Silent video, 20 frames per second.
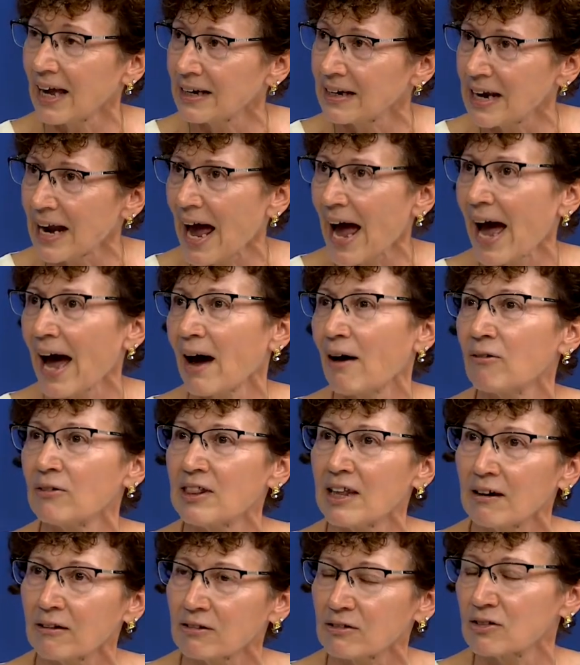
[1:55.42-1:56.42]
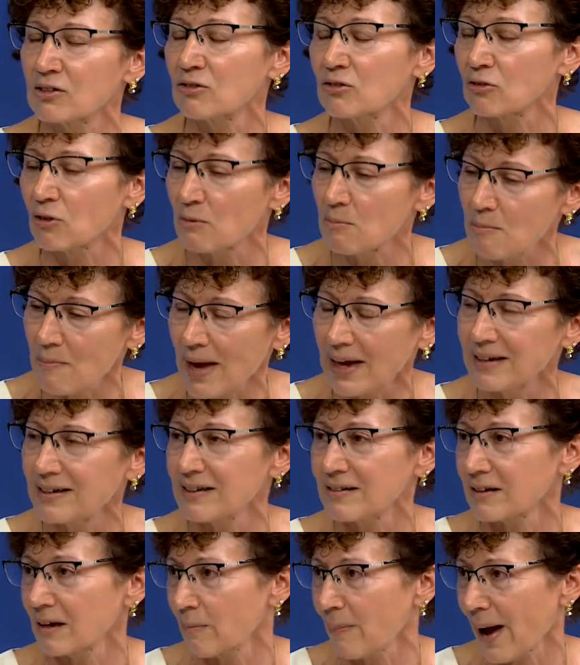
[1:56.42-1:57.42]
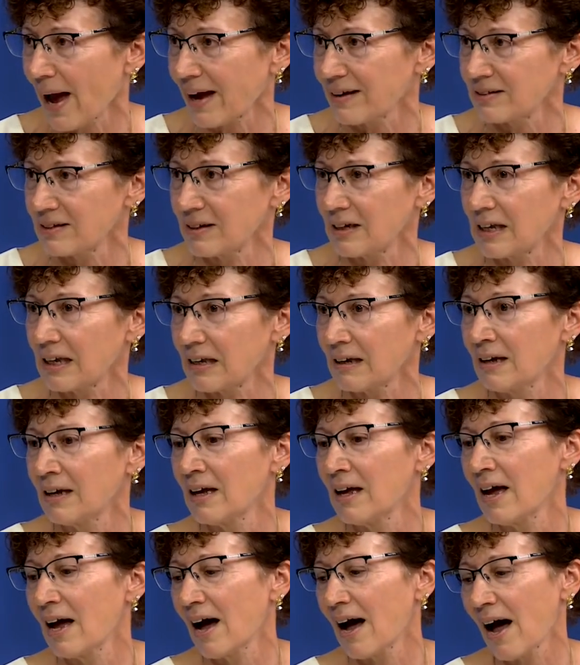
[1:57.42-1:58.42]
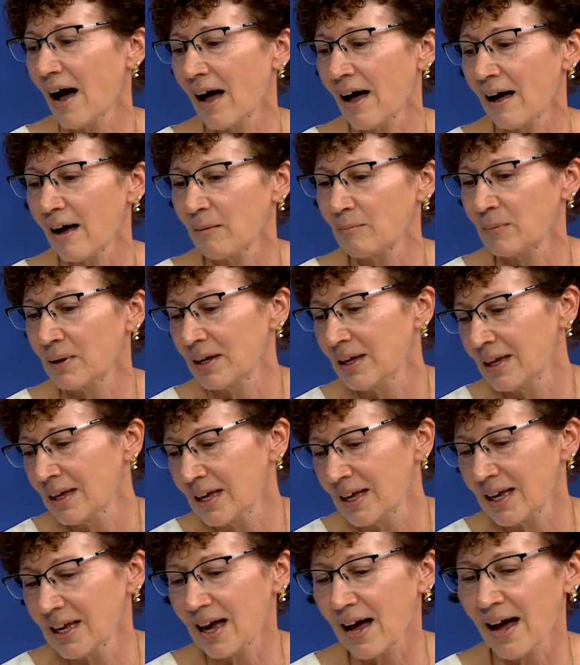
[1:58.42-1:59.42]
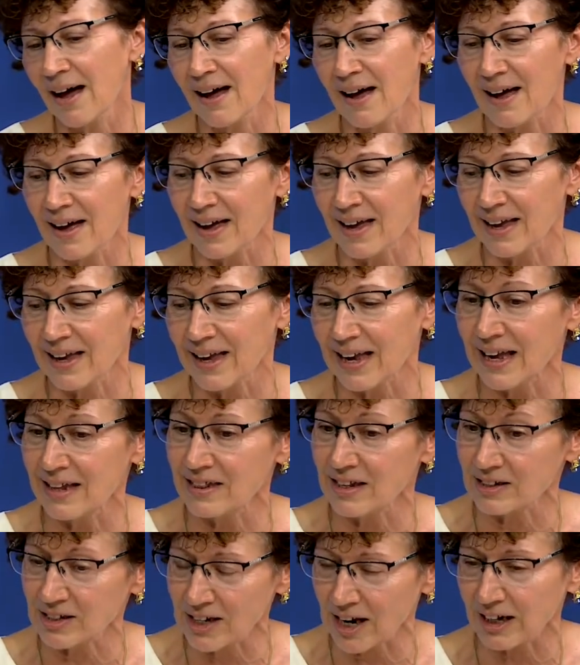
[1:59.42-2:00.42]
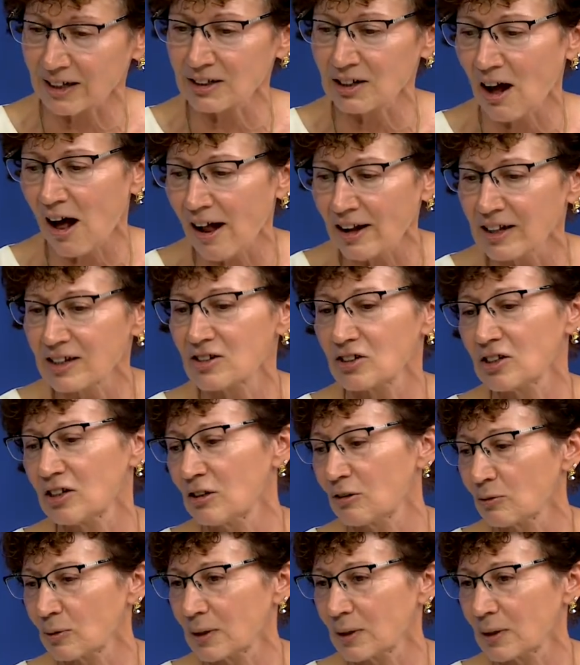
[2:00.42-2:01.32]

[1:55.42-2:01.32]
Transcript: And now there's tremendous capacity um, uh, in the technology to